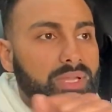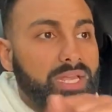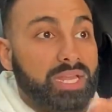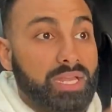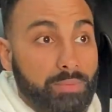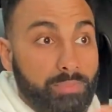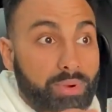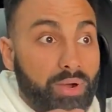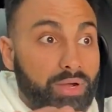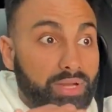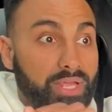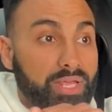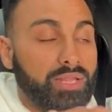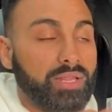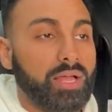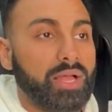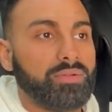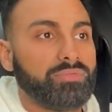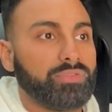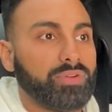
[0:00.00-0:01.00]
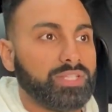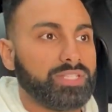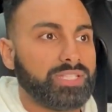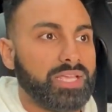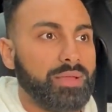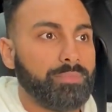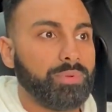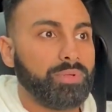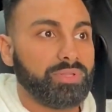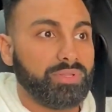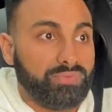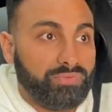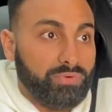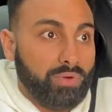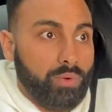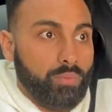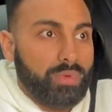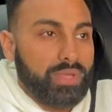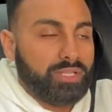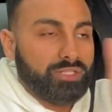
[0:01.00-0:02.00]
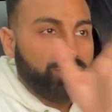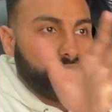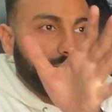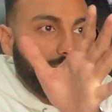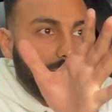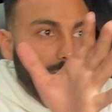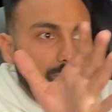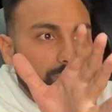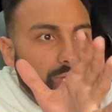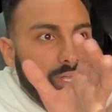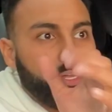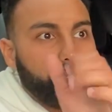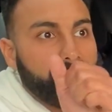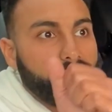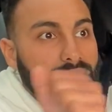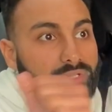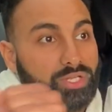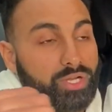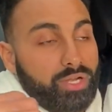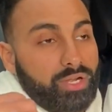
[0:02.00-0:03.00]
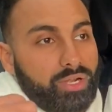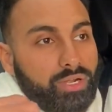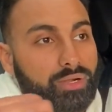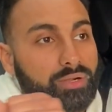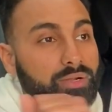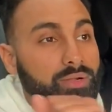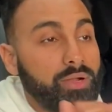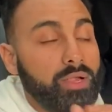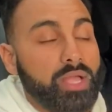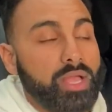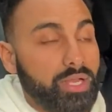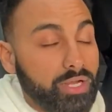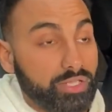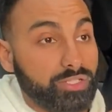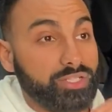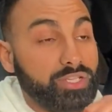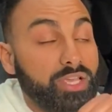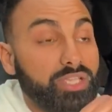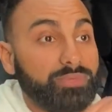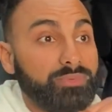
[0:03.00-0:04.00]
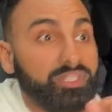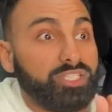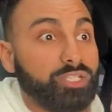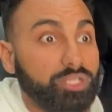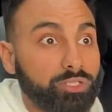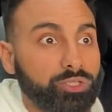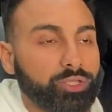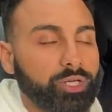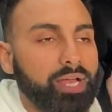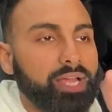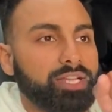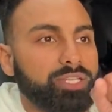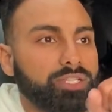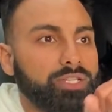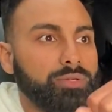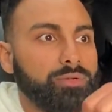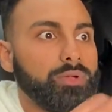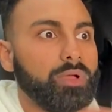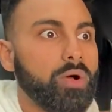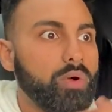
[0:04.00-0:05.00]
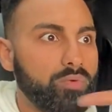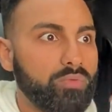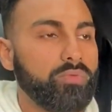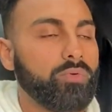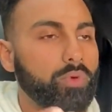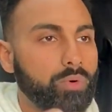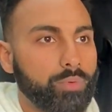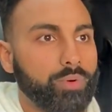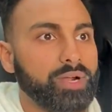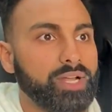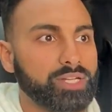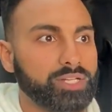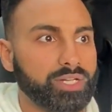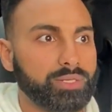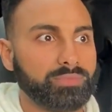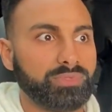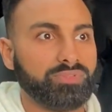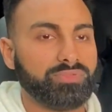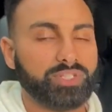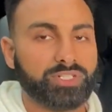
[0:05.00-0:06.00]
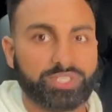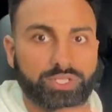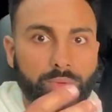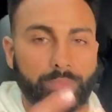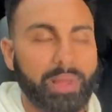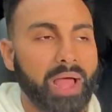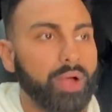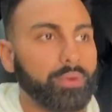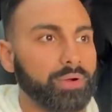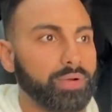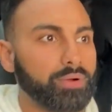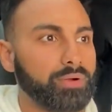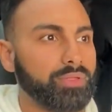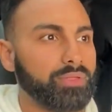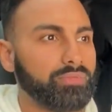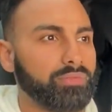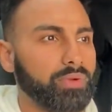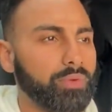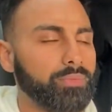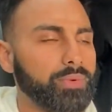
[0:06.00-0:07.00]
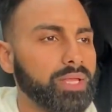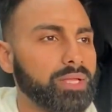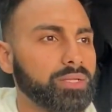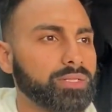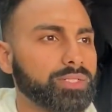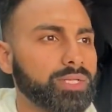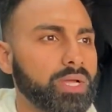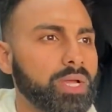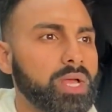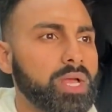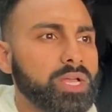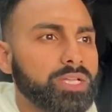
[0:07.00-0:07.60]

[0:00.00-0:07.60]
in a parking lot, for example, the front wheels are still trying to turn, or excuse me, still trying to go forward in terms of there's still power going to the front wheels.